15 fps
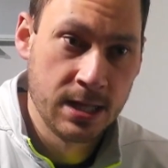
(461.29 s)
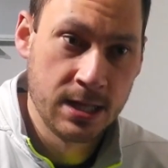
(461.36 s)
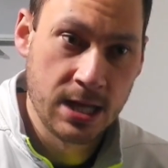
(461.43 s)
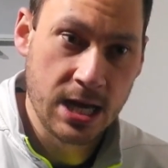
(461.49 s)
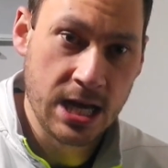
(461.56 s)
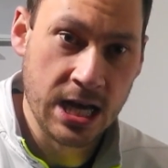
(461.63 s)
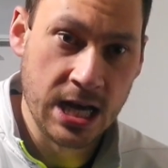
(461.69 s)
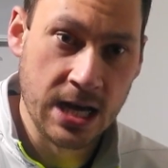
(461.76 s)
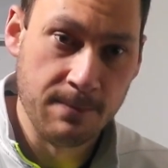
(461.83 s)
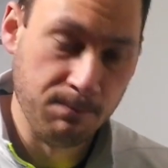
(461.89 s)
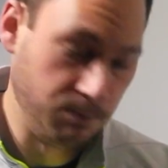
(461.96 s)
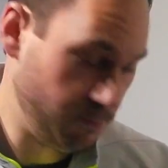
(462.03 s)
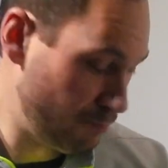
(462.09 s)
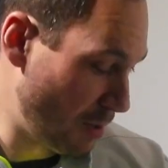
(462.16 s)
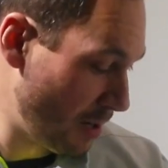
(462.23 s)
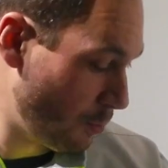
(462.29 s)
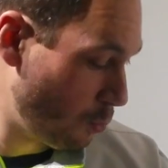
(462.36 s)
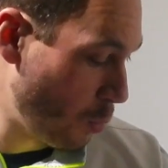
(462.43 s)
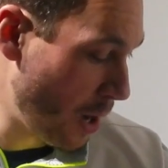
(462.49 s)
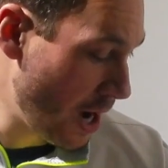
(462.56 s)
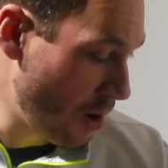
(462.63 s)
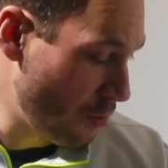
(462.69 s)
Um, by
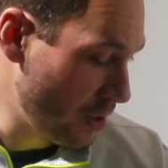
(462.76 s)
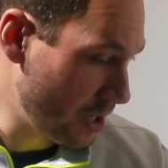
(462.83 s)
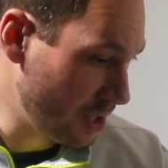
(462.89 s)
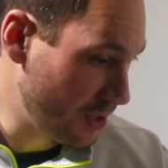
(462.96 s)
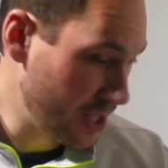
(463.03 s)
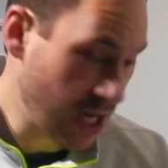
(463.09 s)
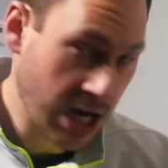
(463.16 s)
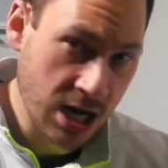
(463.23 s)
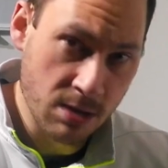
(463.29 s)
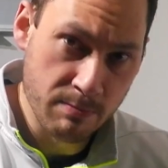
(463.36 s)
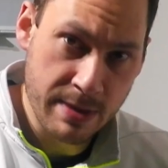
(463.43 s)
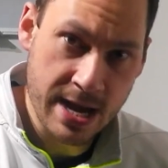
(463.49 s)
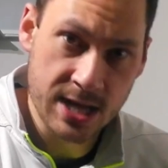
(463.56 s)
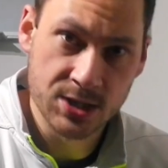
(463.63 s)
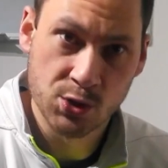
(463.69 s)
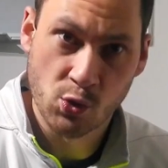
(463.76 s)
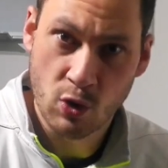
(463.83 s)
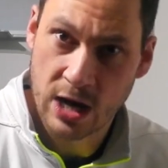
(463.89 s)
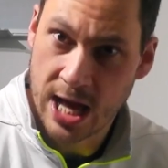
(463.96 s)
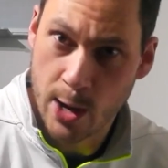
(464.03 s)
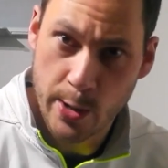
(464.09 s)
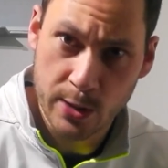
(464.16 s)
wearing the armbands or
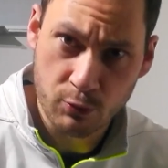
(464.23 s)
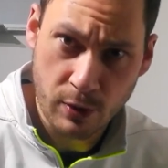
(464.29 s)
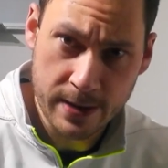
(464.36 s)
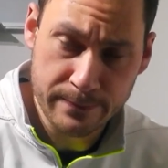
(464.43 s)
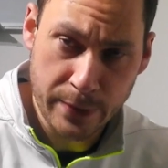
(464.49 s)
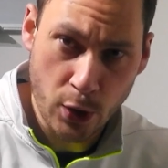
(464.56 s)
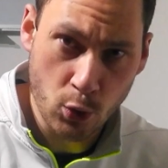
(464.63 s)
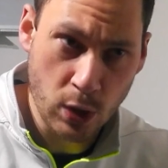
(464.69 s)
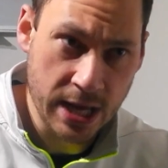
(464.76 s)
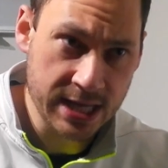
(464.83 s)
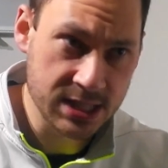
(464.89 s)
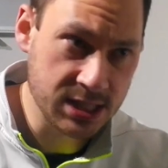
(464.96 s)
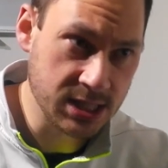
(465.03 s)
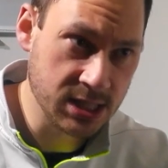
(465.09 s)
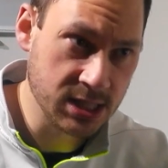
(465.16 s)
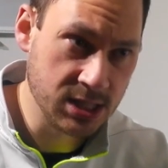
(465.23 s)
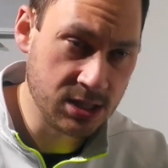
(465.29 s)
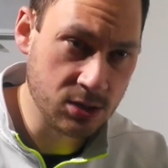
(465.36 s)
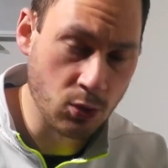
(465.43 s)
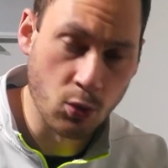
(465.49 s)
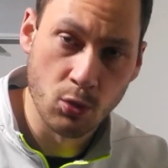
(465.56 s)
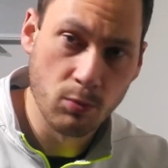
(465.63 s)
allowing rainbow laces
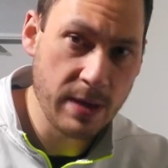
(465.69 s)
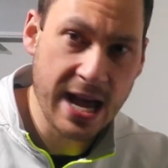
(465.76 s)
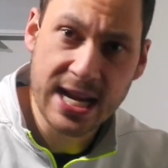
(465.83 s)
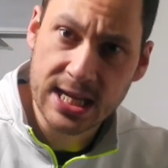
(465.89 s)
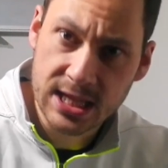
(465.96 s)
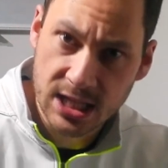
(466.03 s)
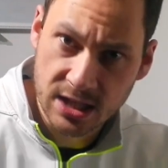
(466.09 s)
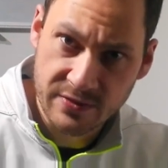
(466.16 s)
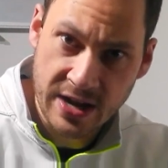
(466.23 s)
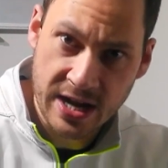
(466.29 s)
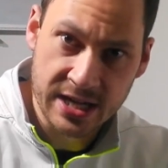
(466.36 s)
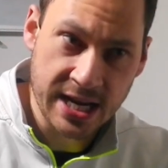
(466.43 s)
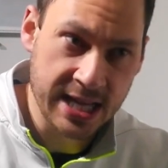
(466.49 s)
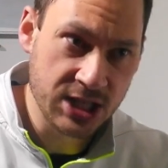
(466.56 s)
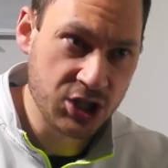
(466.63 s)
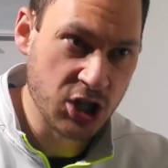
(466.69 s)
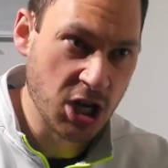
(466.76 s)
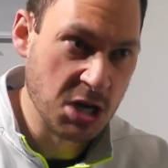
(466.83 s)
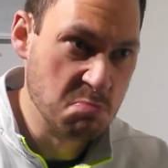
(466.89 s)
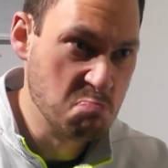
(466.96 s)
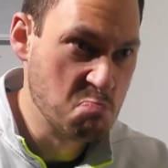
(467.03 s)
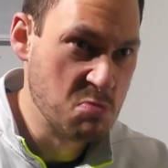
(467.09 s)
or anything of that nature
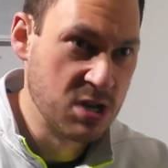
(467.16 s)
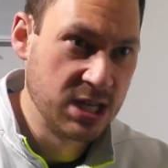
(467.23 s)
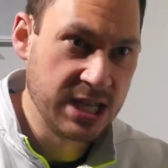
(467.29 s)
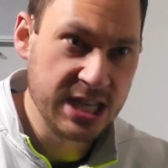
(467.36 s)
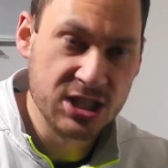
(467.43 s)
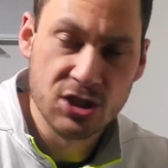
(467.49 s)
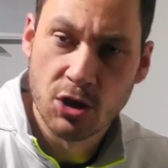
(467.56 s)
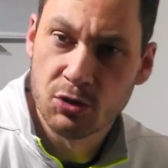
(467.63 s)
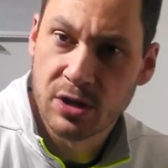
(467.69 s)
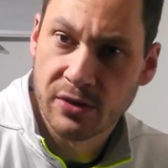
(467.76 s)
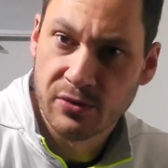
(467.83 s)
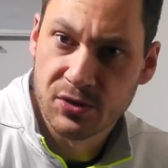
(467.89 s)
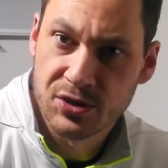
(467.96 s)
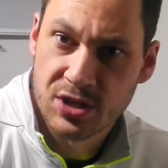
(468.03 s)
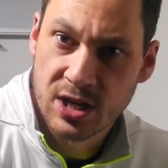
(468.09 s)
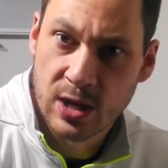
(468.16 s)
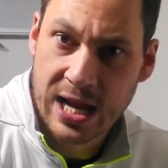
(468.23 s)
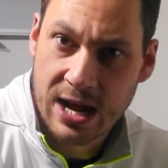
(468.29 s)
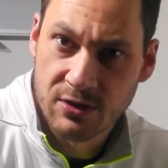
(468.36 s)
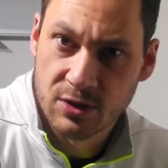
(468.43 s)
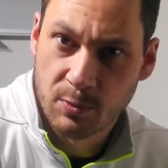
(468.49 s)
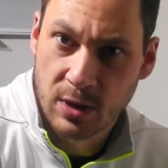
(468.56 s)
is no different to
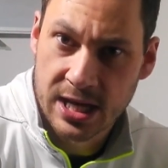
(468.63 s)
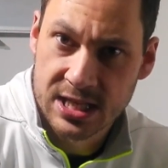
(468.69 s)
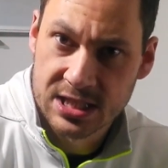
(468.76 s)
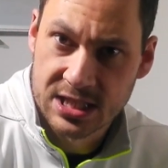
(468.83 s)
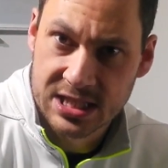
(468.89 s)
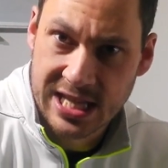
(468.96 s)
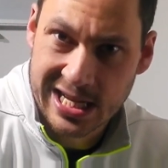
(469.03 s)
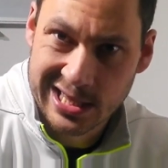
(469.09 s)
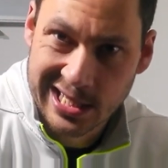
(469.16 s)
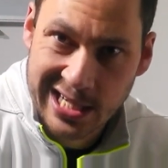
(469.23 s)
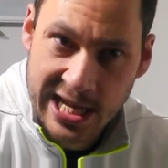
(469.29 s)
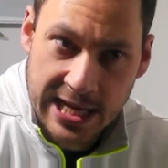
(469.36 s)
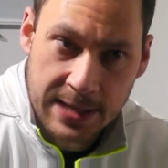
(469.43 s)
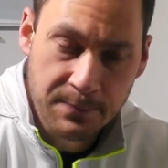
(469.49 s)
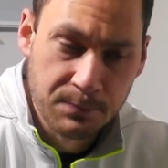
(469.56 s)
allowing the players to take the knee.